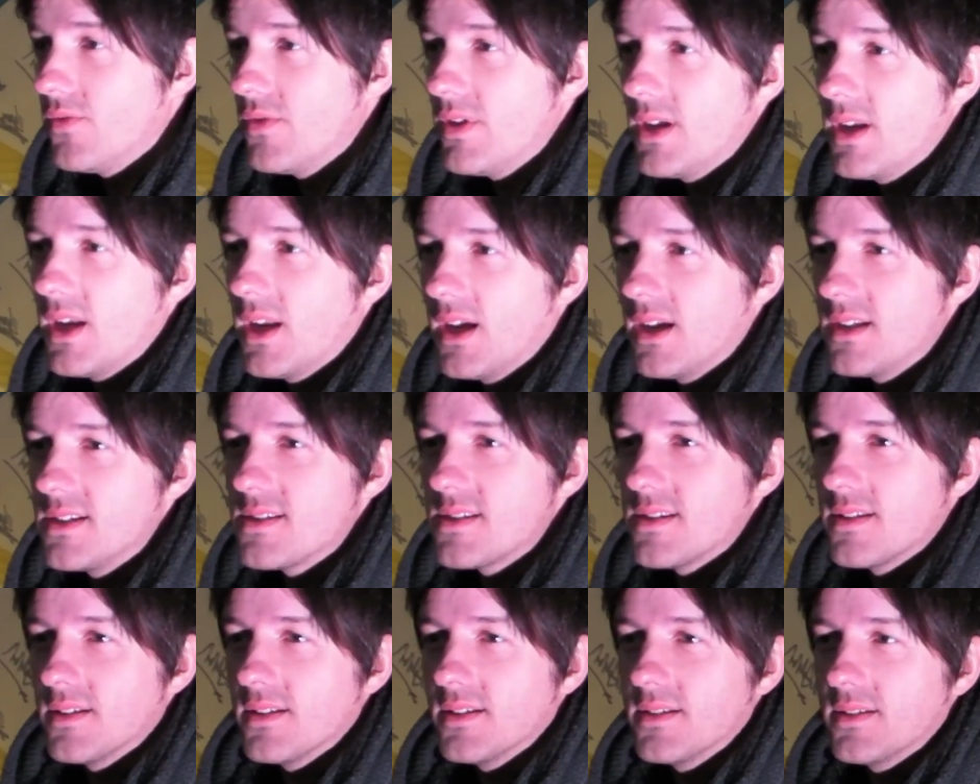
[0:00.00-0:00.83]
realise
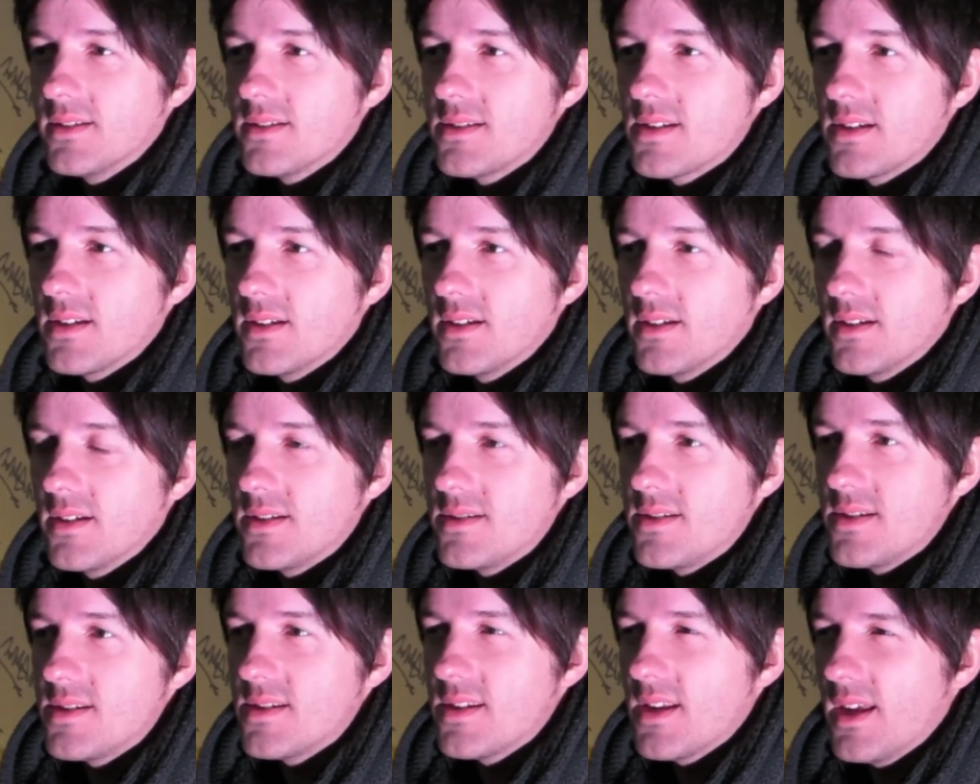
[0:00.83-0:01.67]
that,
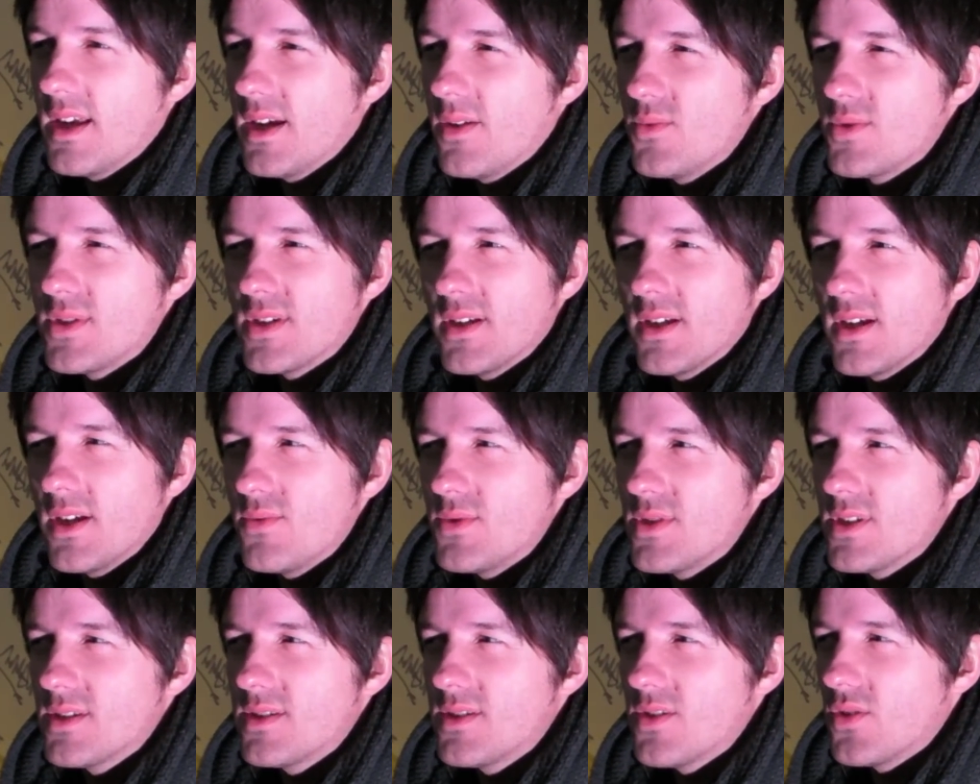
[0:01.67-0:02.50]
as you say, it was
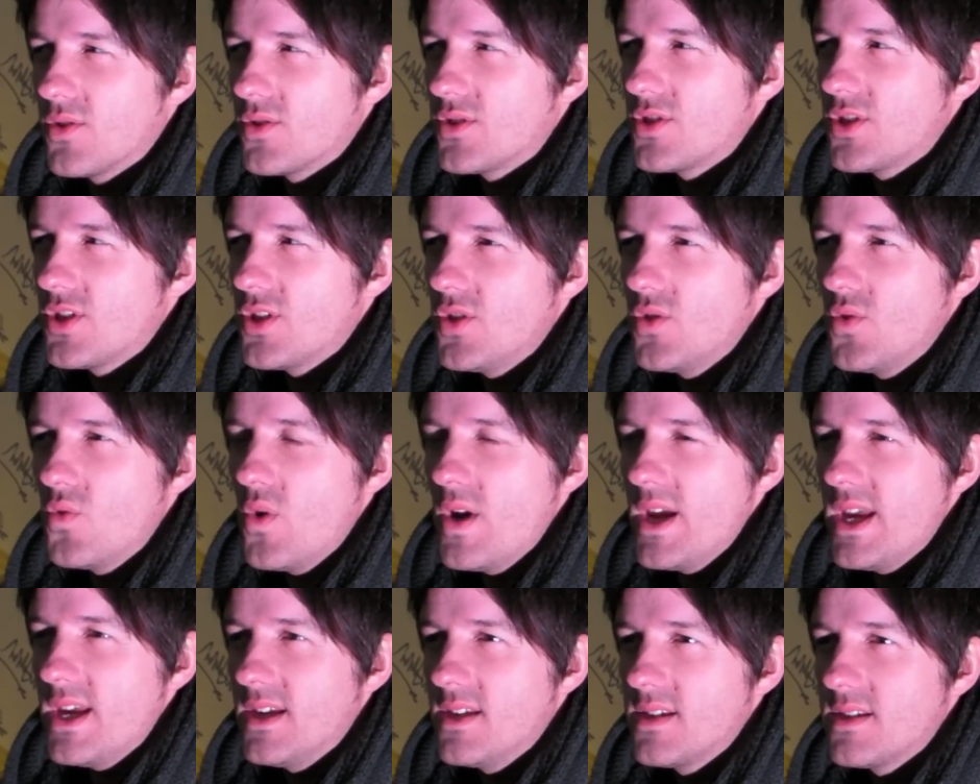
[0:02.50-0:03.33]
a sort of 2
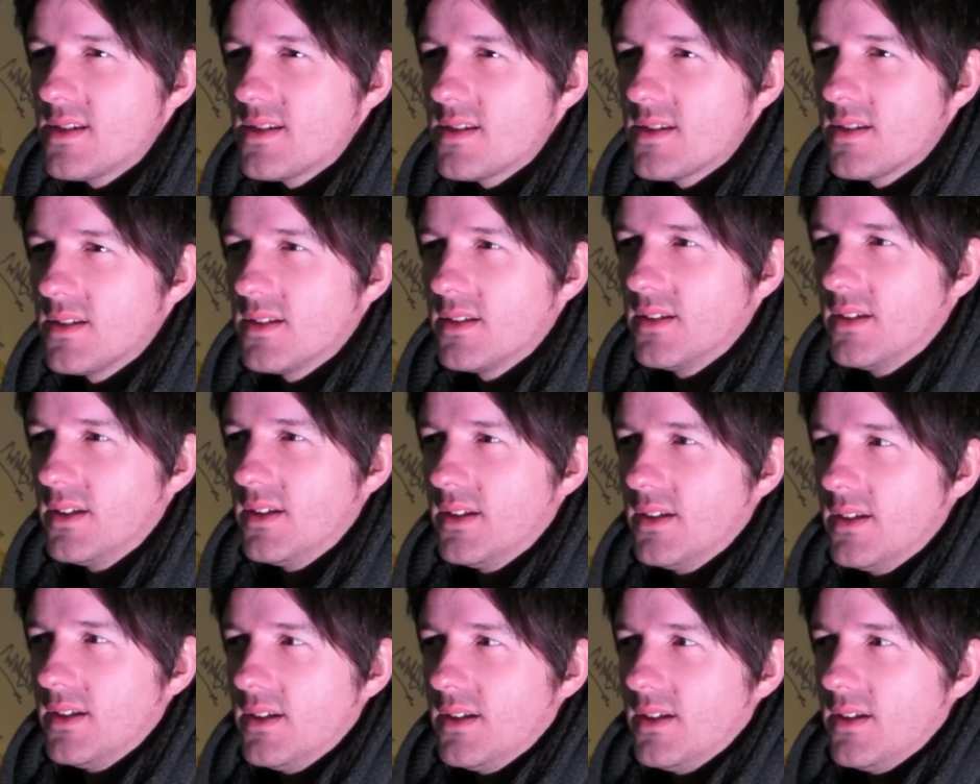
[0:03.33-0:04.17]
weeks
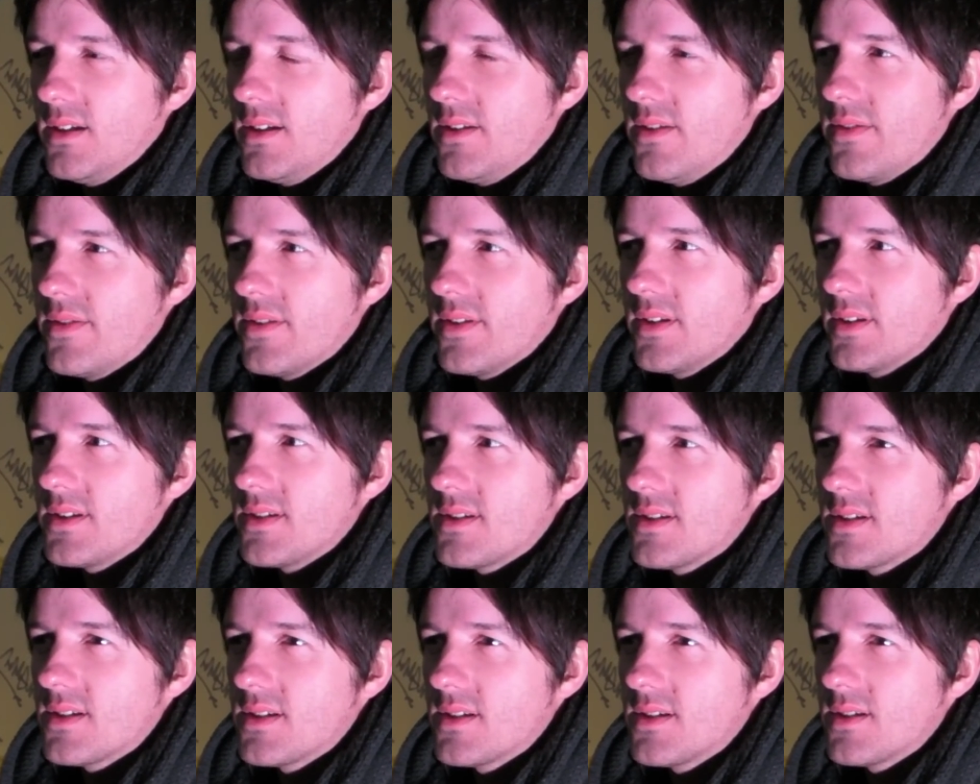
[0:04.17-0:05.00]

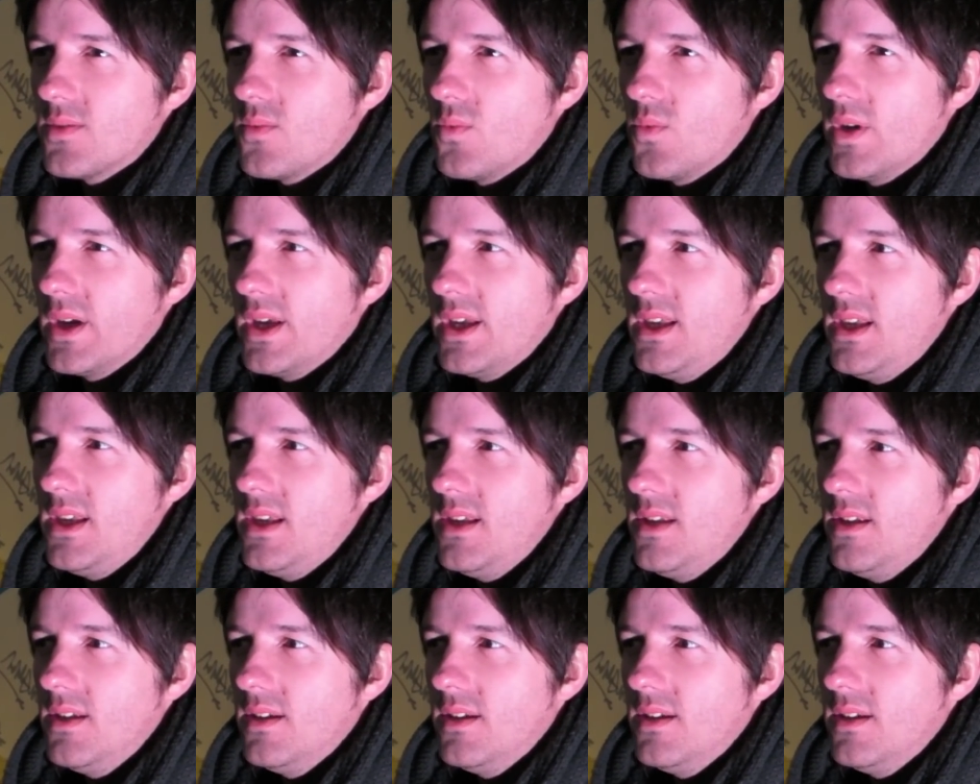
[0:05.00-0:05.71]
that we